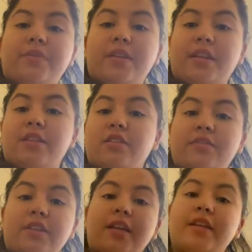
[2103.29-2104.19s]
Legend
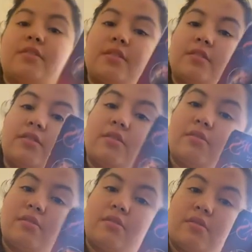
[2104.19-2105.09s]
of the Clans
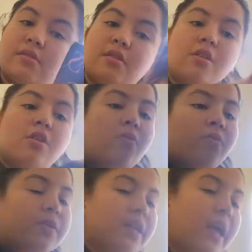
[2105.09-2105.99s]

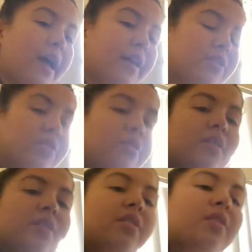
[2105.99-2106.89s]
was
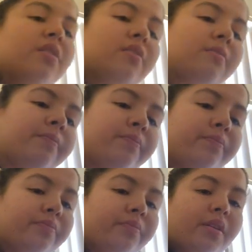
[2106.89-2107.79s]
actually in
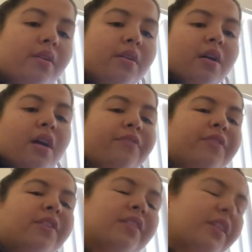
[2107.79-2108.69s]
I
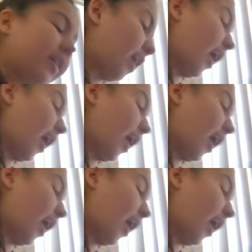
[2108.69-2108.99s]
feel like